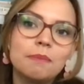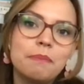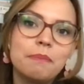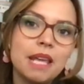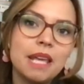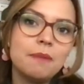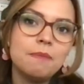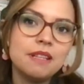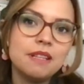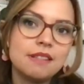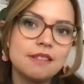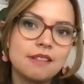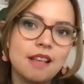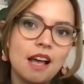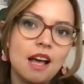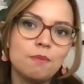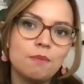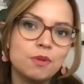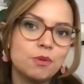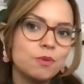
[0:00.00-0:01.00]
baby
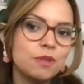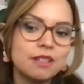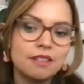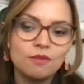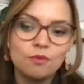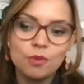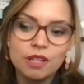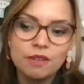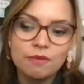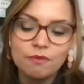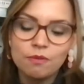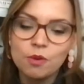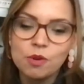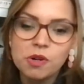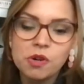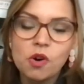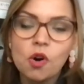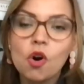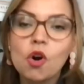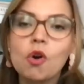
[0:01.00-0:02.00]
steps.
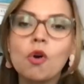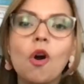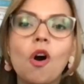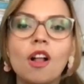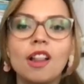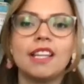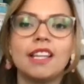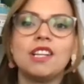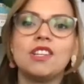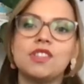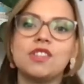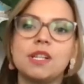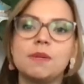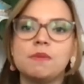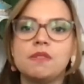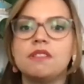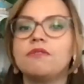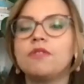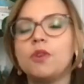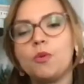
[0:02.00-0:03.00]
We're crawling in
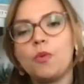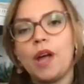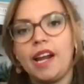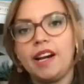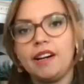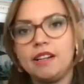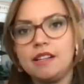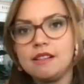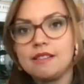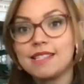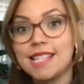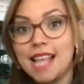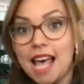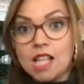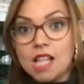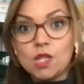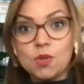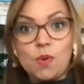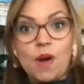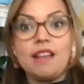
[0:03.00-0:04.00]
terms of awareness.
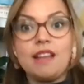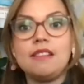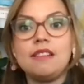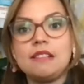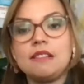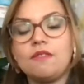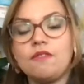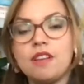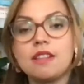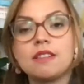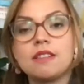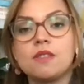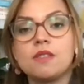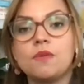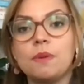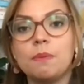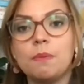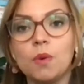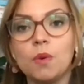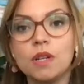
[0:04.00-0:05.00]
That's why this event is so
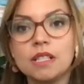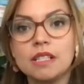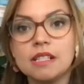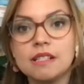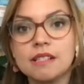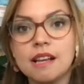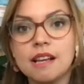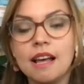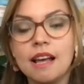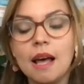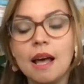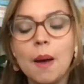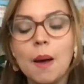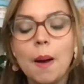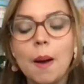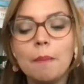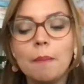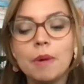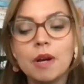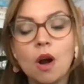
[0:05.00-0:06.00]
important.
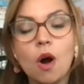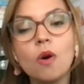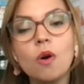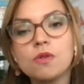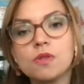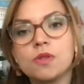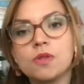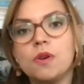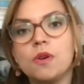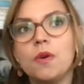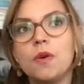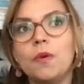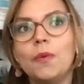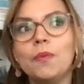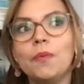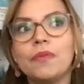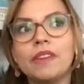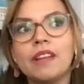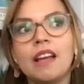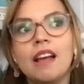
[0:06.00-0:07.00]
But also,
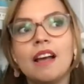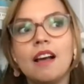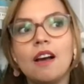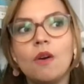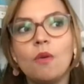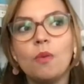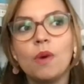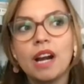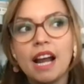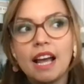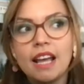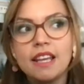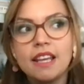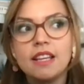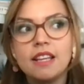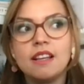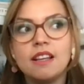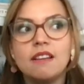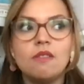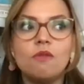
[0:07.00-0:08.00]
when
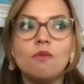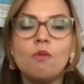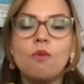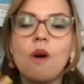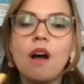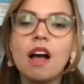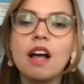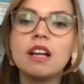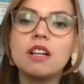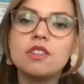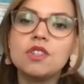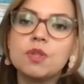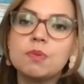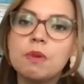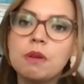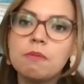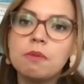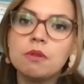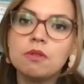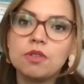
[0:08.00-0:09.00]
I watch
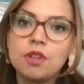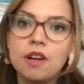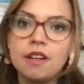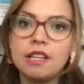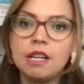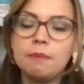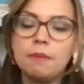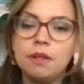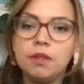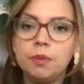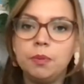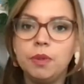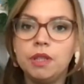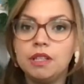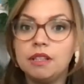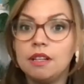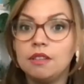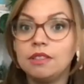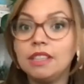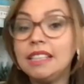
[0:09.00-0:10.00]
people talking about
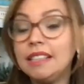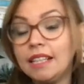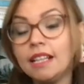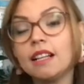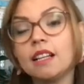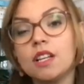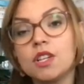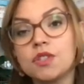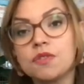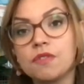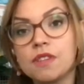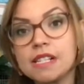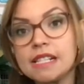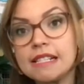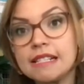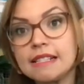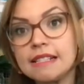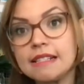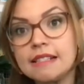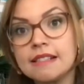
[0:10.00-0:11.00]
burnout in English, for
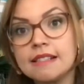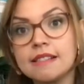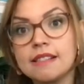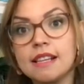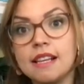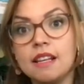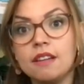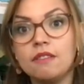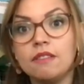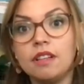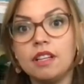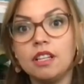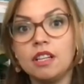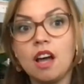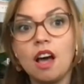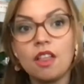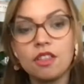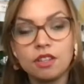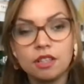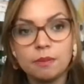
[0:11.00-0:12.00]
instance, and in
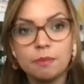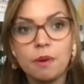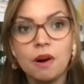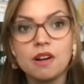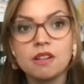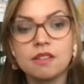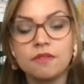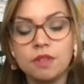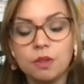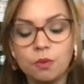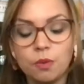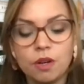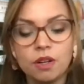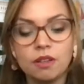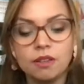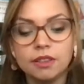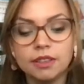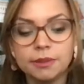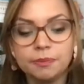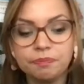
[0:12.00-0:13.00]
other parts of the
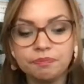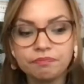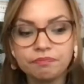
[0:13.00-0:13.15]
world,